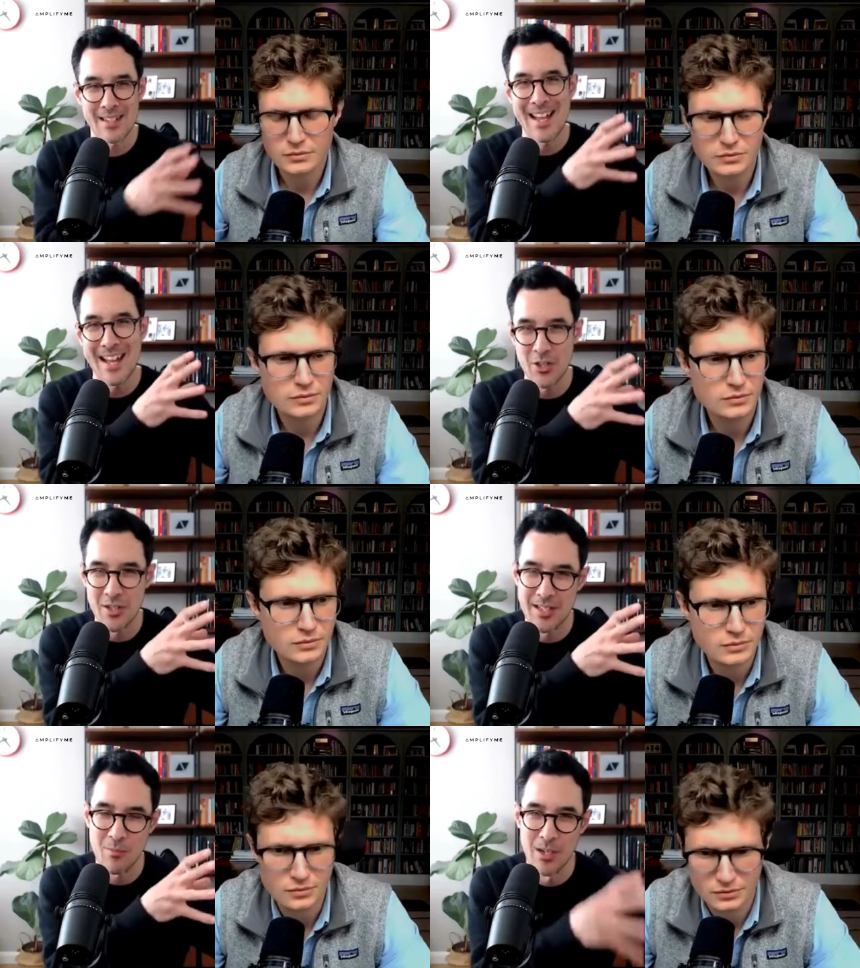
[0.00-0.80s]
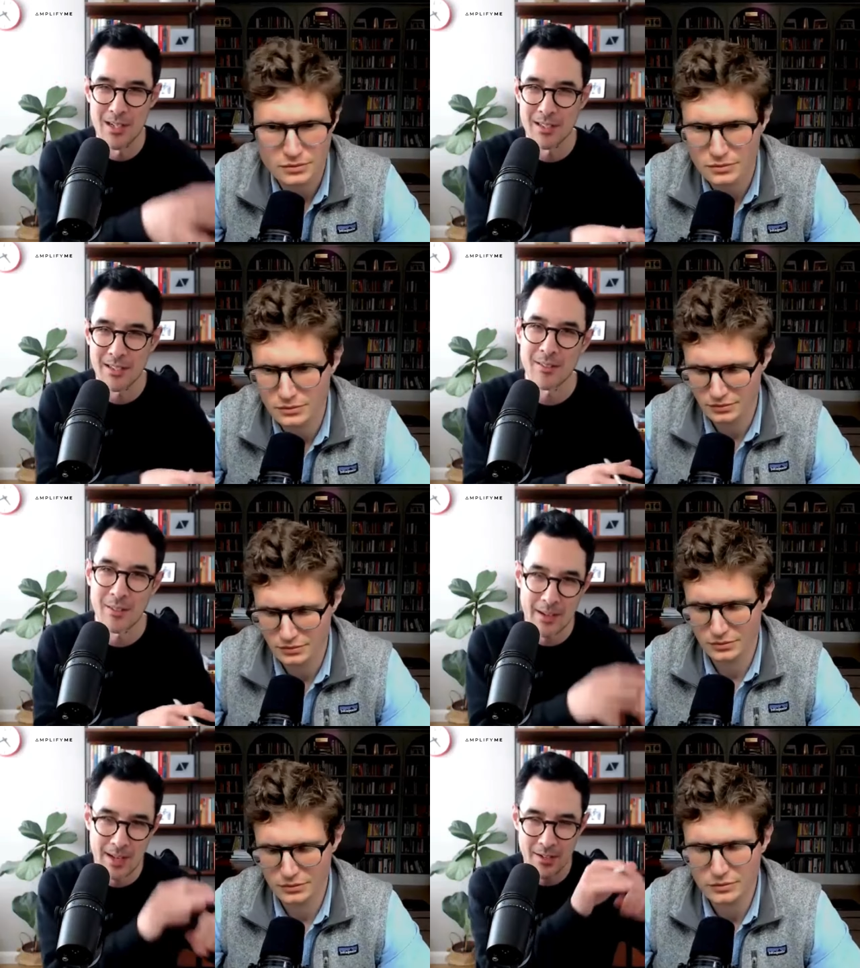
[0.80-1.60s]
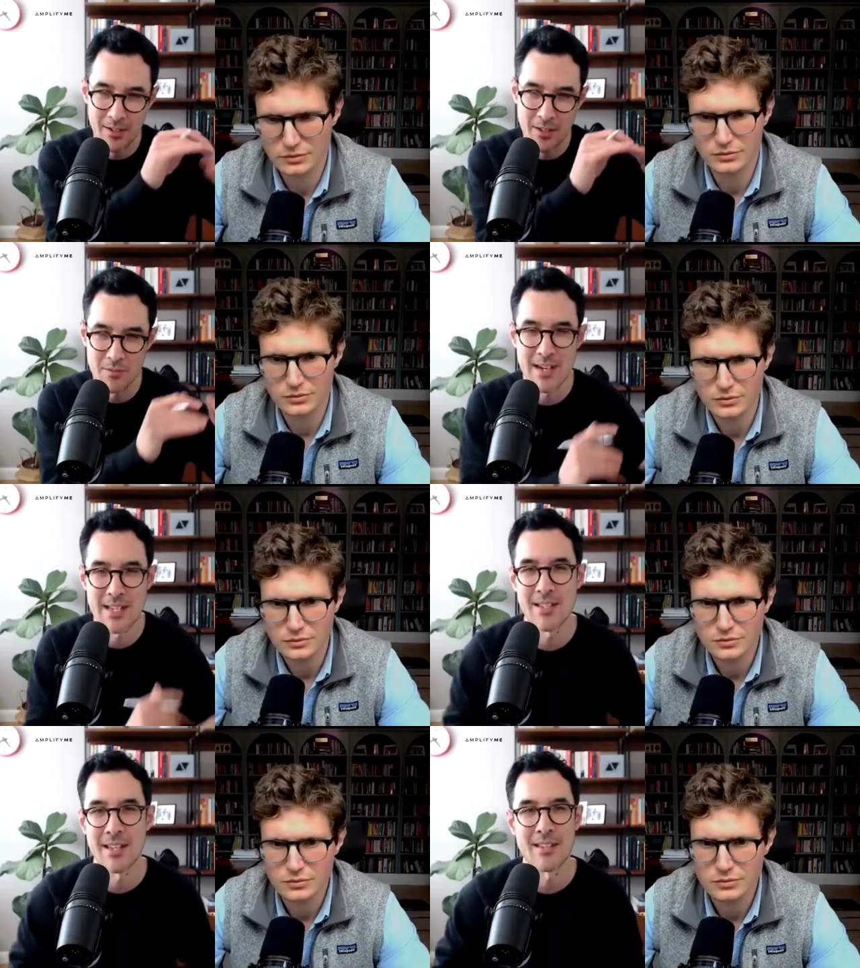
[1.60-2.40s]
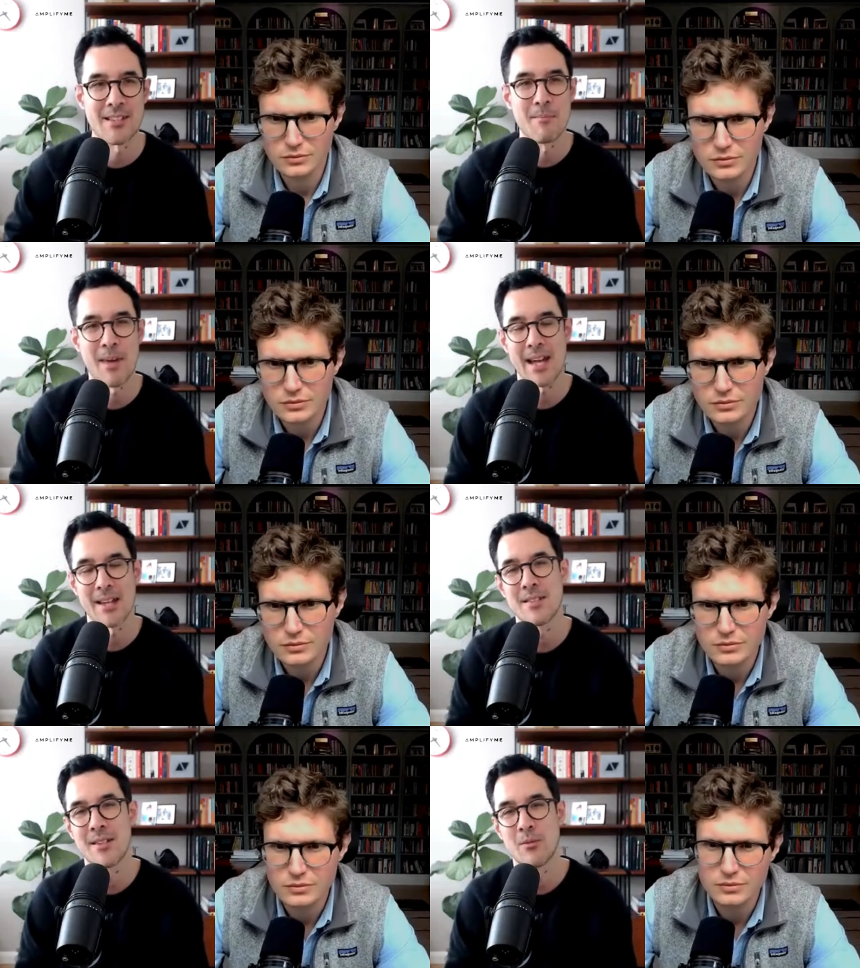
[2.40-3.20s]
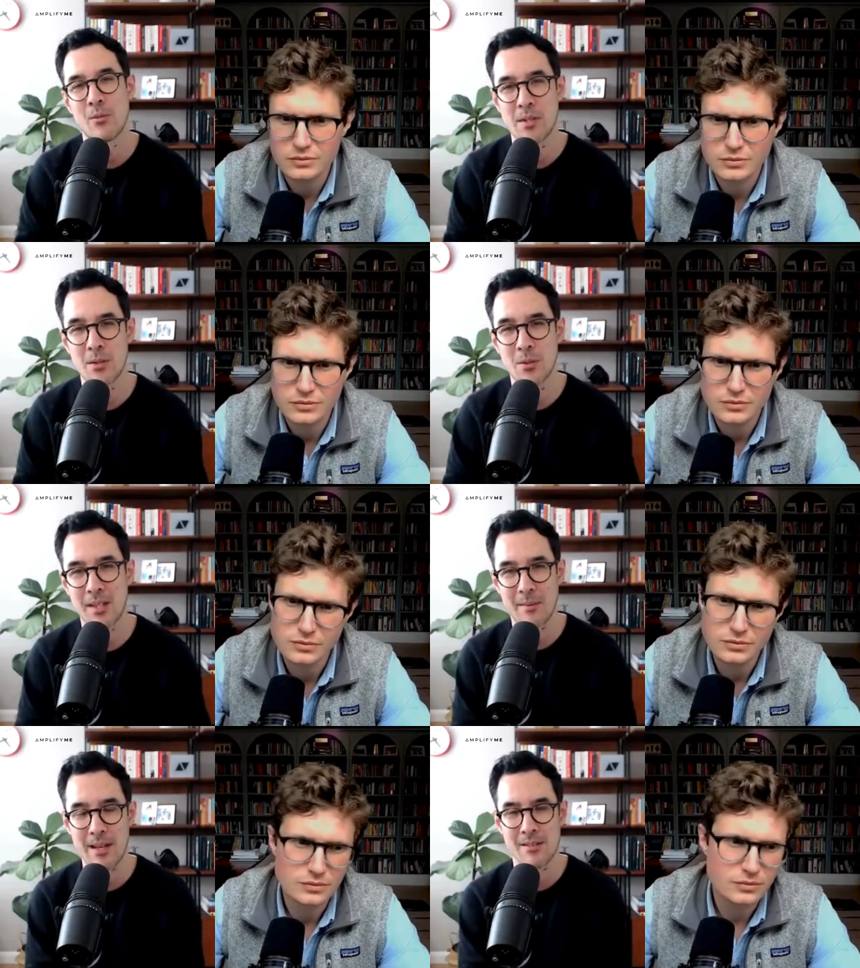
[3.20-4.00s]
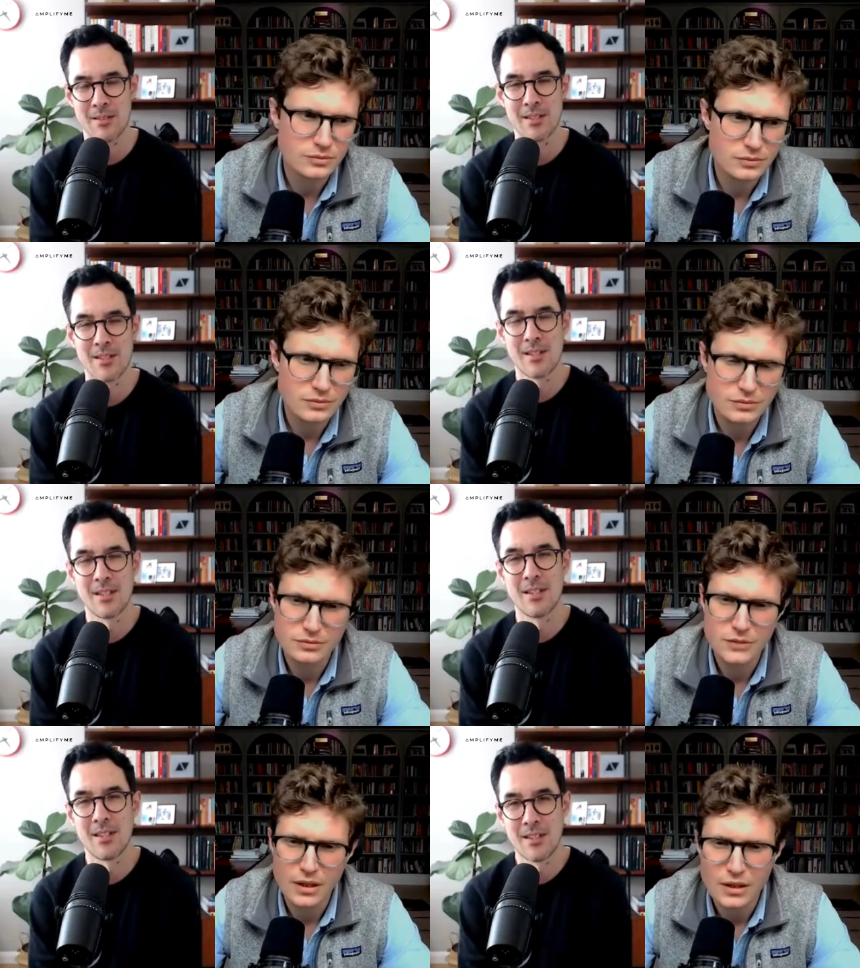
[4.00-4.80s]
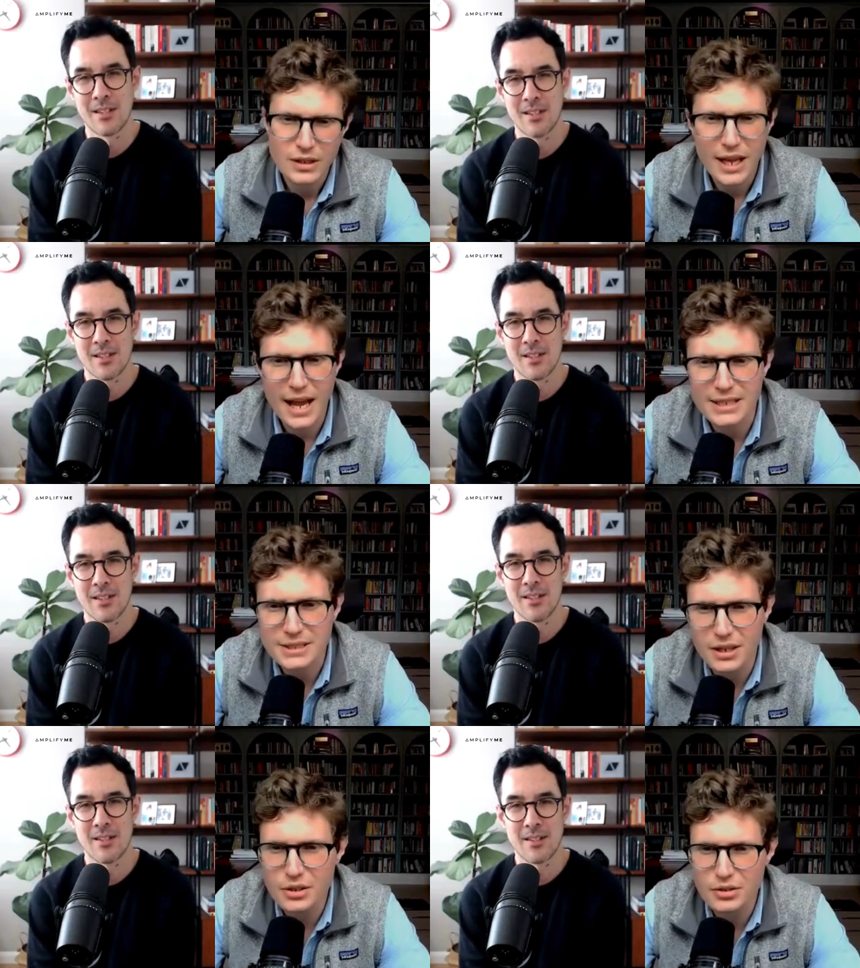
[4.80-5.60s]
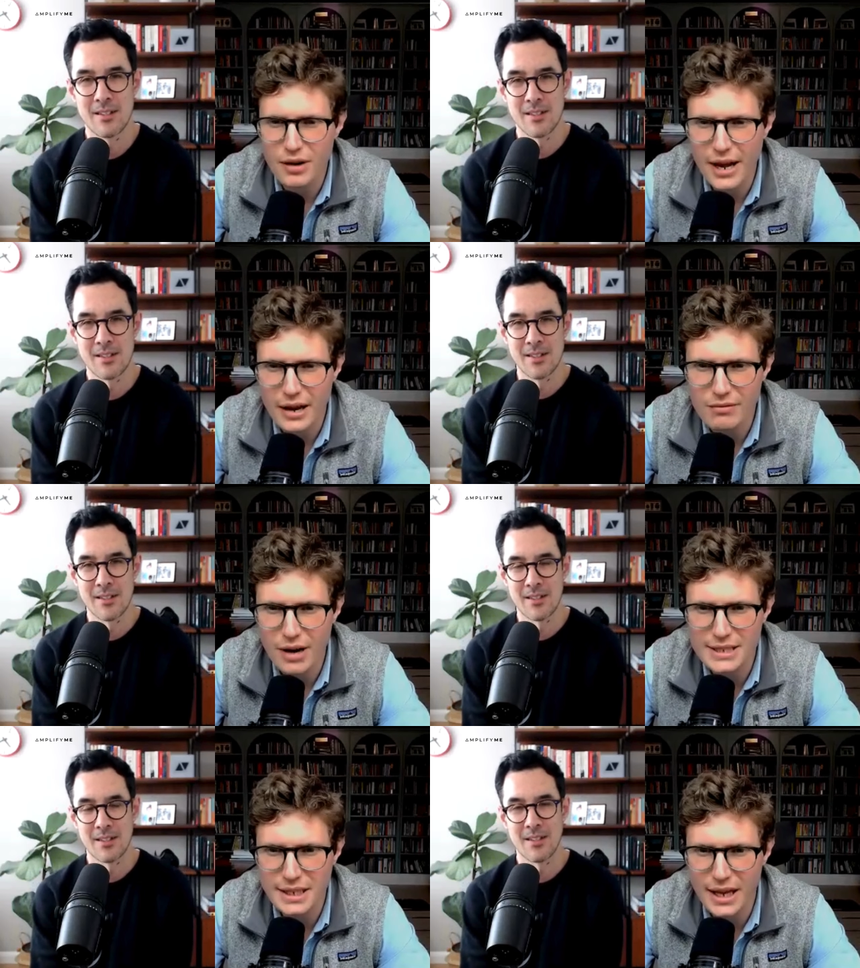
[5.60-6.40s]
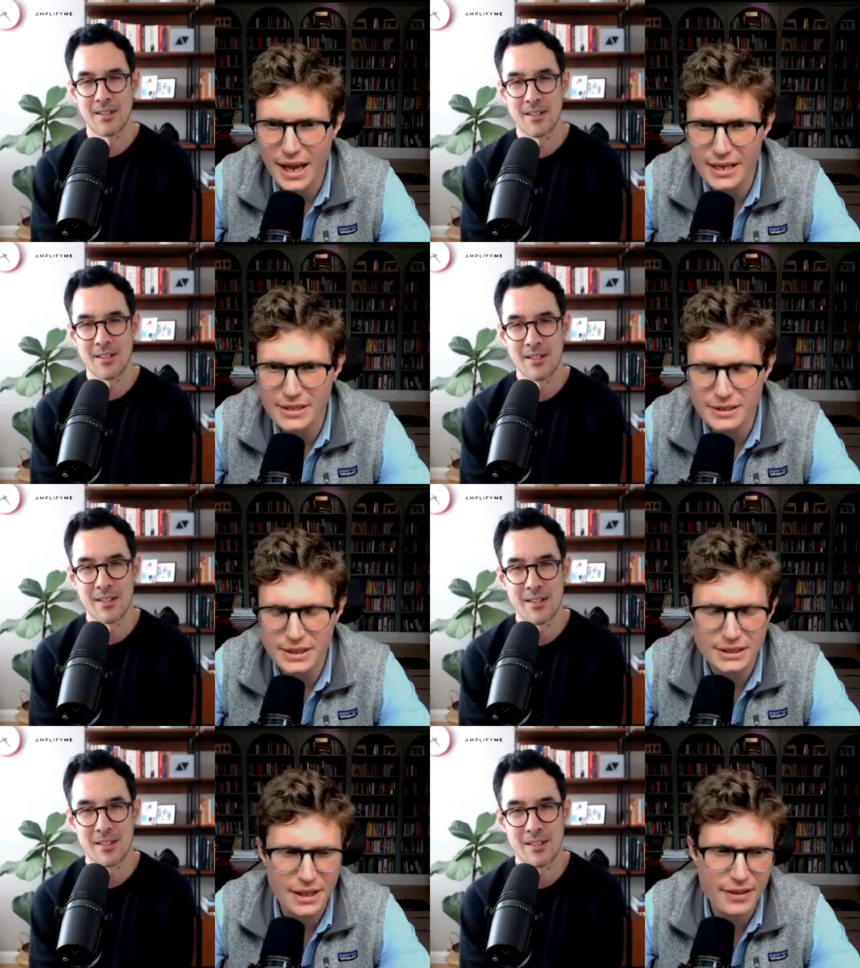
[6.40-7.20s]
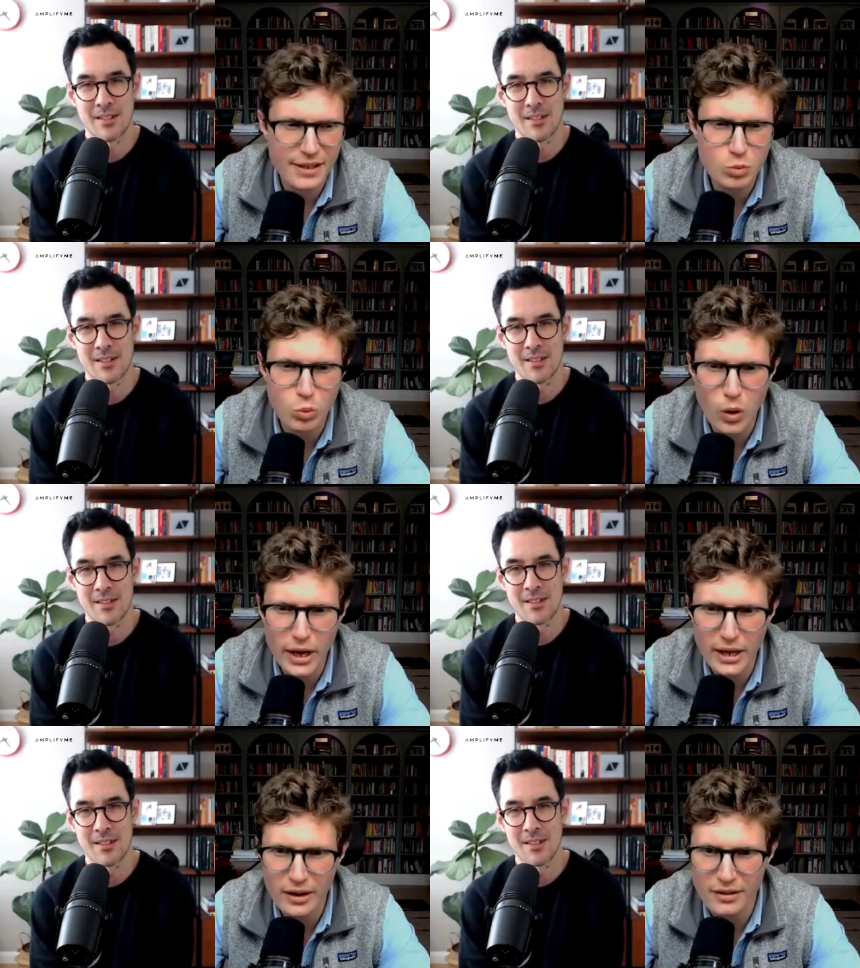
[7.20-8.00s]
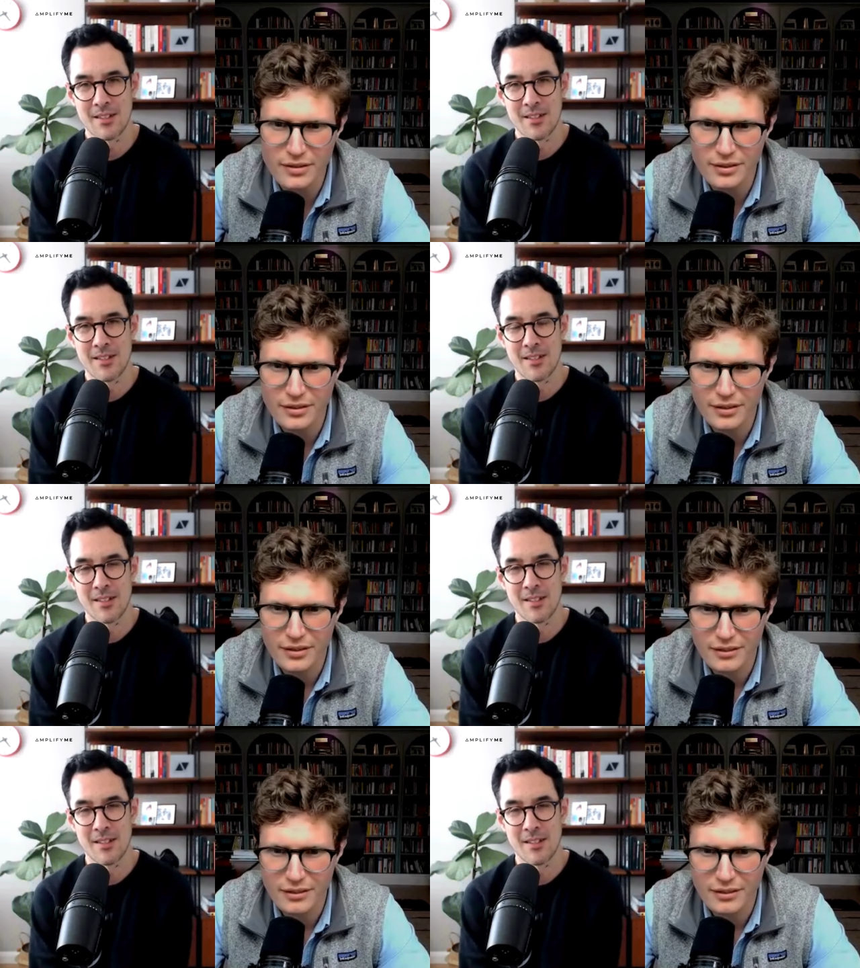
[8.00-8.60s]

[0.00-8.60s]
Speaker 1: do they actually work? How do those ratings impact what we're talking about?
Speaker 2: Yeah, so credit rating agencies, they're these weird,